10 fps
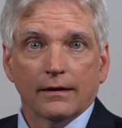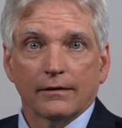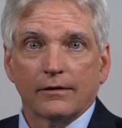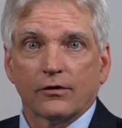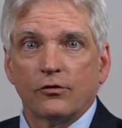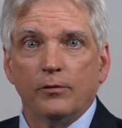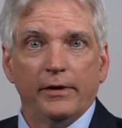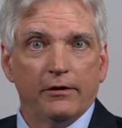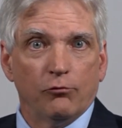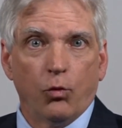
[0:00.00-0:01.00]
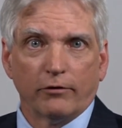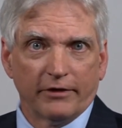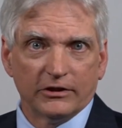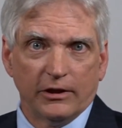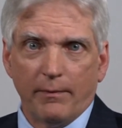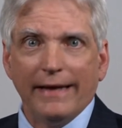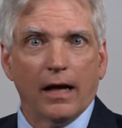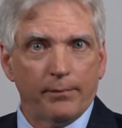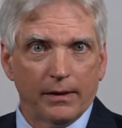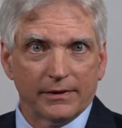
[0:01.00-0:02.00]
There could be one reason you may
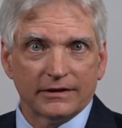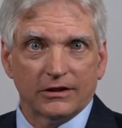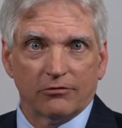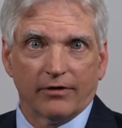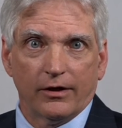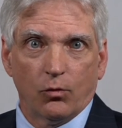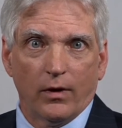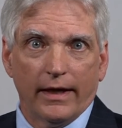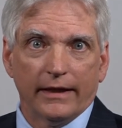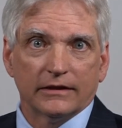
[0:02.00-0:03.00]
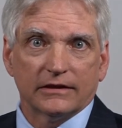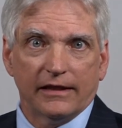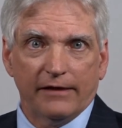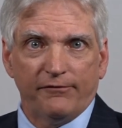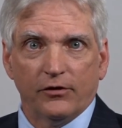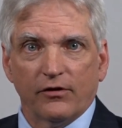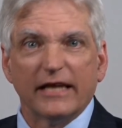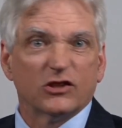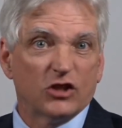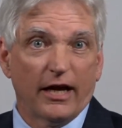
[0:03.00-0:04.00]
not be able to sell right away is if you're an
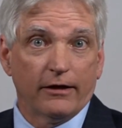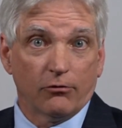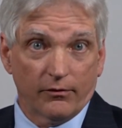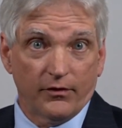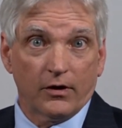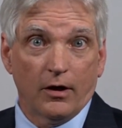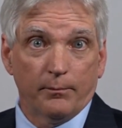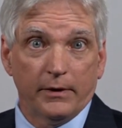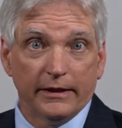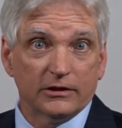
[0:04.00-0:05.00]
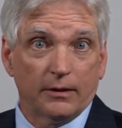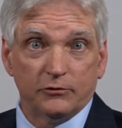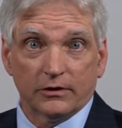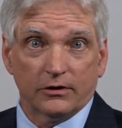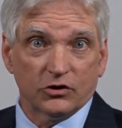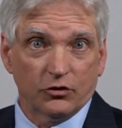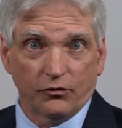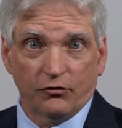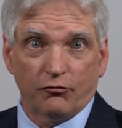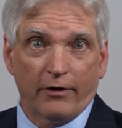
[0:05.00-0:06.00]
insider of the company subject to
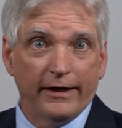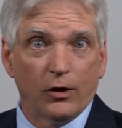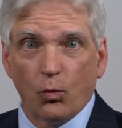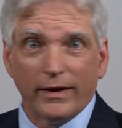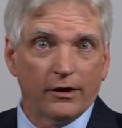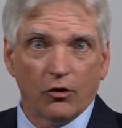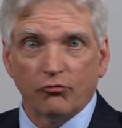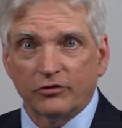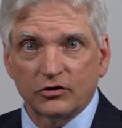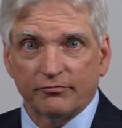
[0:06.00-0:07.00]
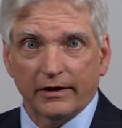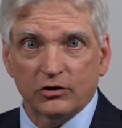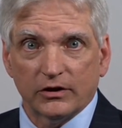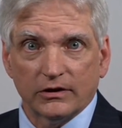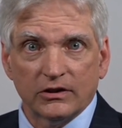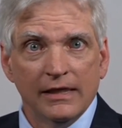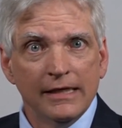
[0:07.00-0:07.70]
certain trading window restrictions.